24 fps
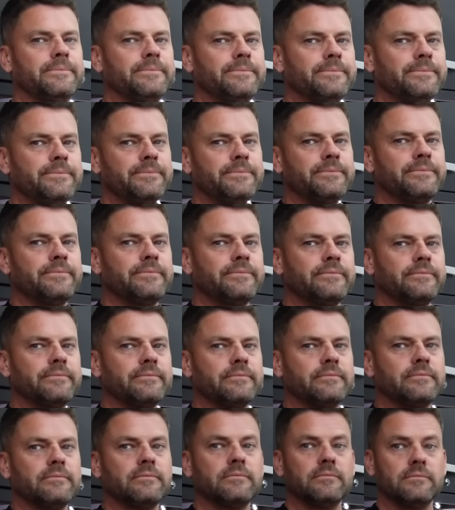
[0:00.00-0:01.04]
Gasket's
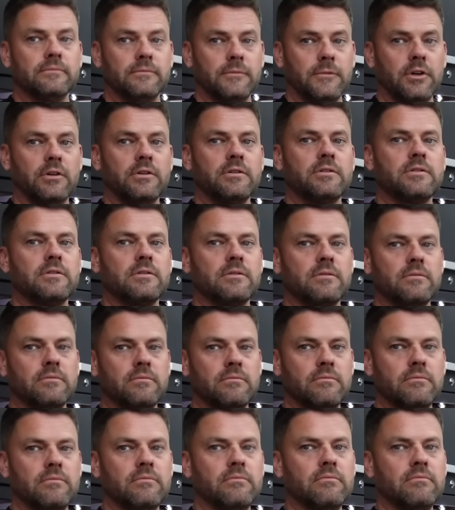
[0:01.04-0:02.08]
gone. So It's a pretty
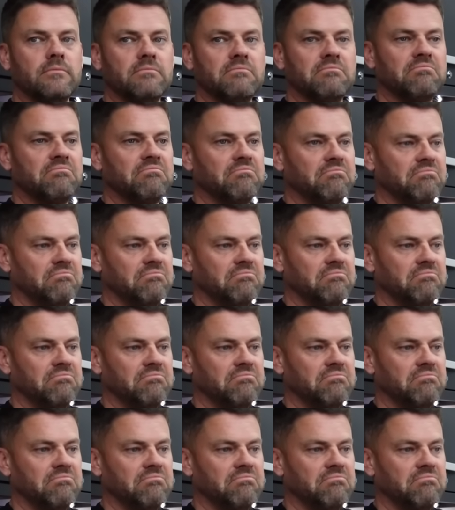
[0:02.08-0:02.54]
simple one.